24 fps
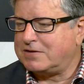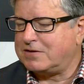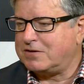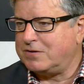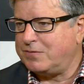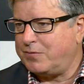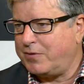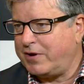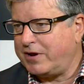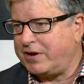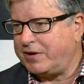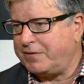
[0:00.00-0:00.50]

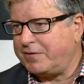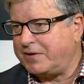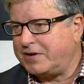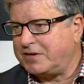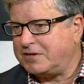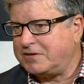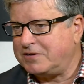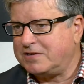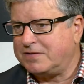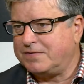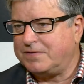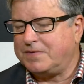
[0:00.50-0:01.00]

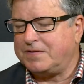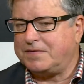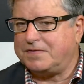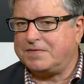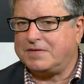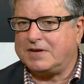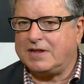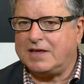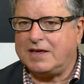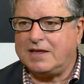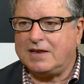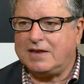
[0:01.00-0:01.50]
superannuation's
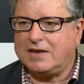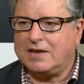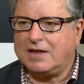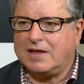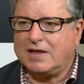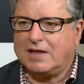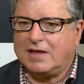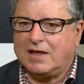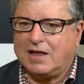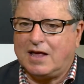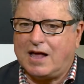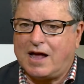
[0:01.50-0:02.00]

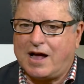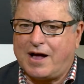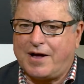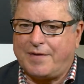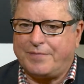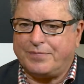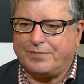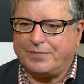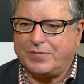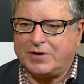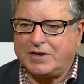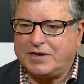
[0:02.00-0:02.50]

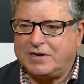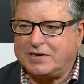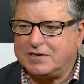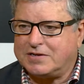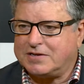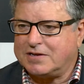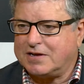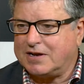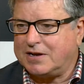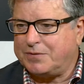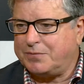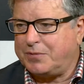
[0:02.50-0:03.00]
15%, but
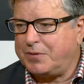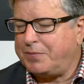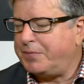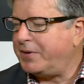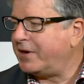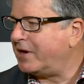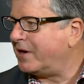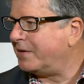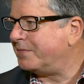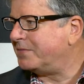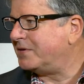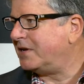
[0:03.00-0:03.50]
internally we
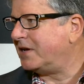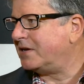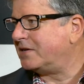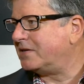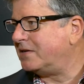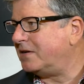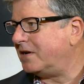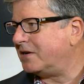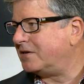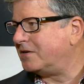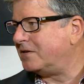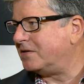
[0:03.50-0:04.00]
pick up tax
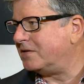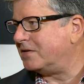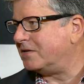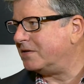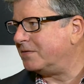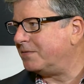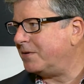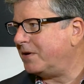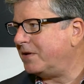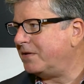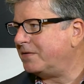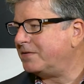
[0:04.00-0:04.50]
deductions
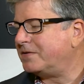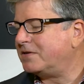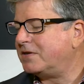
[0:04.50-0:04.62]
as well.